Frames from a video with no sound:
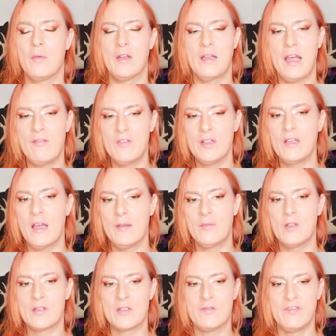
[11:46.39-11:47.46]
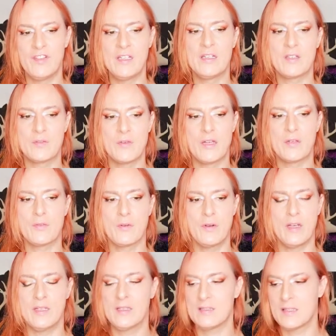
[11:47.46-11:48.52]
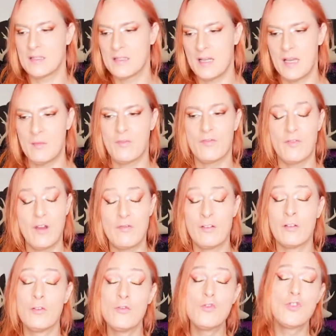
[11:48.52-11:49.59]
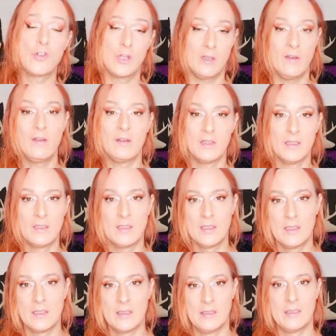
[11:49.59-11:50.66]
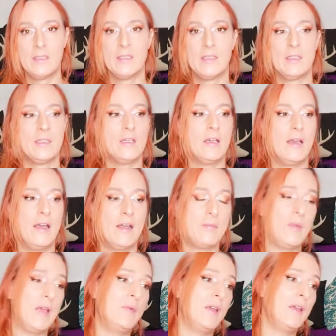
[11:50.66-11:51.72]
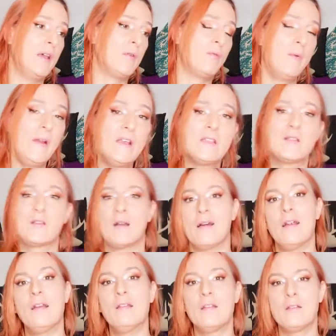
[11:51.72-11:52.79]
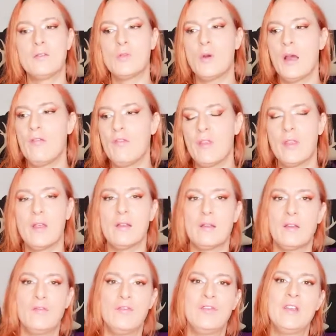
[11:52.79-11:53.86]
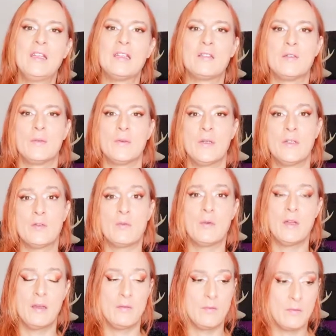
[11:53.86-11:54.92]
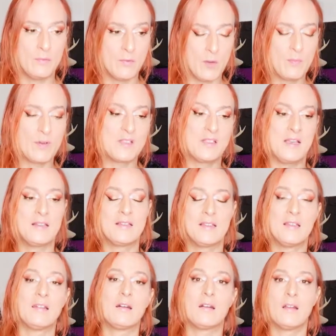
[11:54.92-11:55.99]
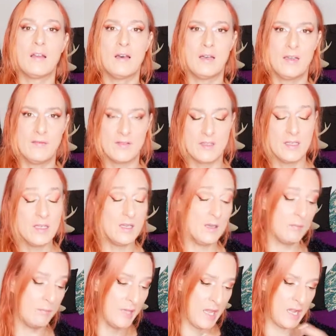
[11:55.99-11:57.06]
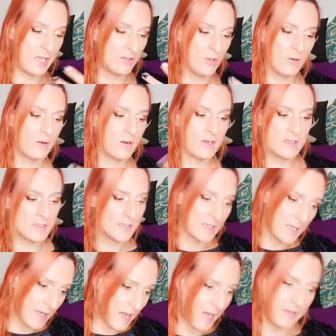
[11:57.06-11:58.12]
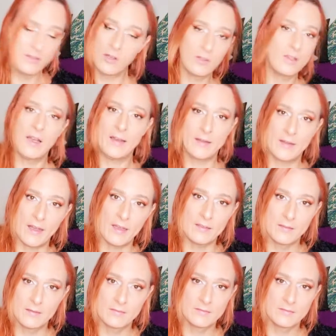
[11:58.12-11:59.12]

I mean, every time there's a Venus retrograde, it's a time of revolution and maybe a restart to everything that Venus represents in our lives. Being a Taurus, I don't like that.